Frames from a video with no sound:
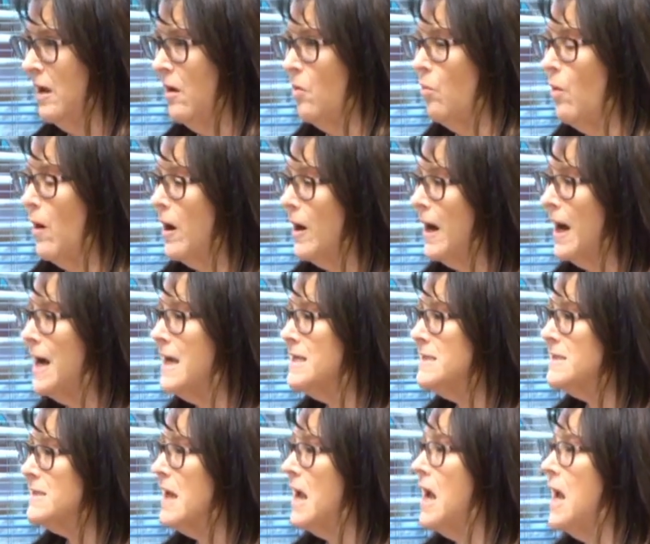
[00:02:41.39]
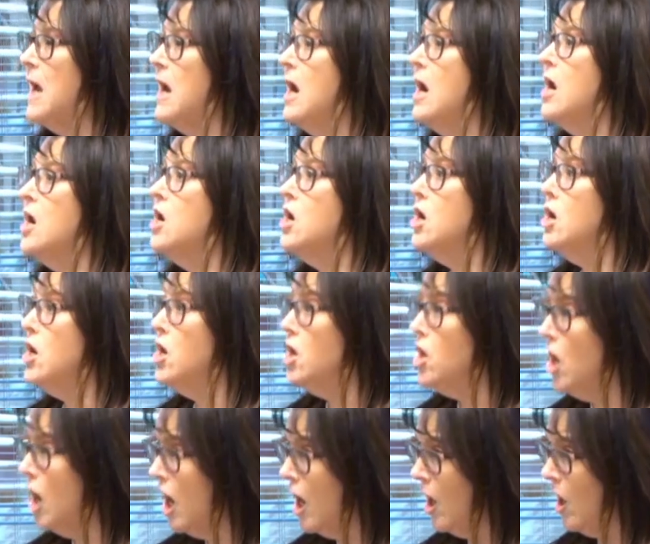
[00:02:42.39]
where I say,
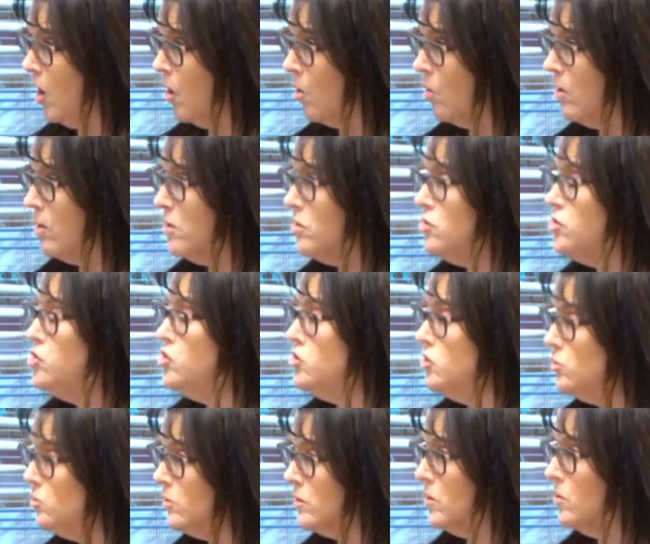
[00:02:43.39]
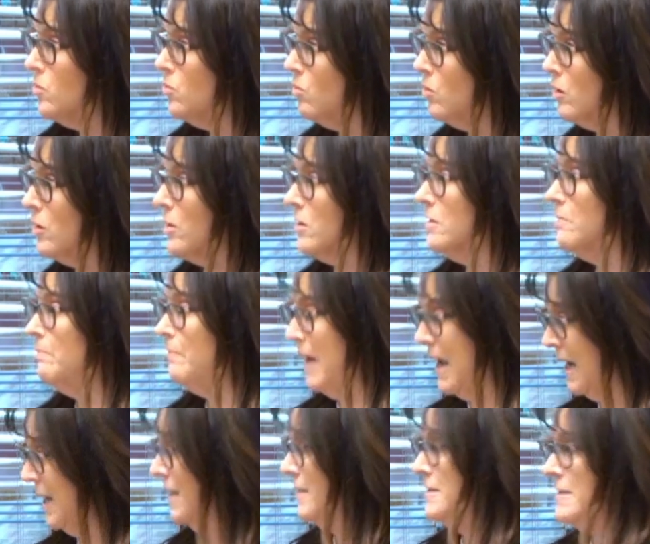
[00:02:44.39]
no, do the work,
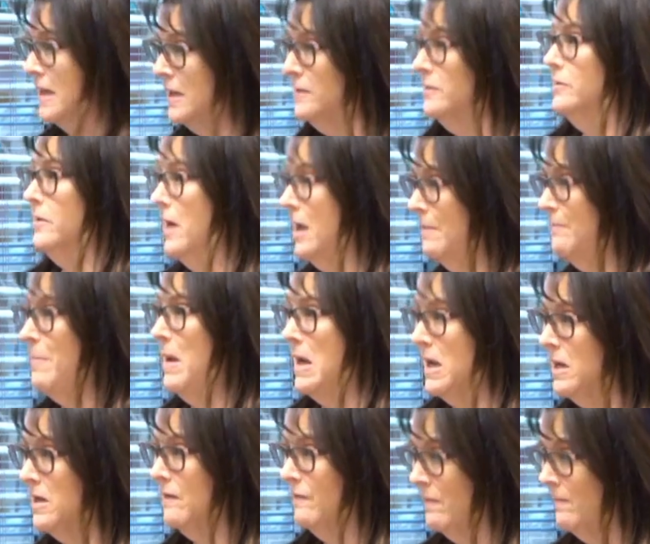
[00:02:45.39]
bank teller at Bank of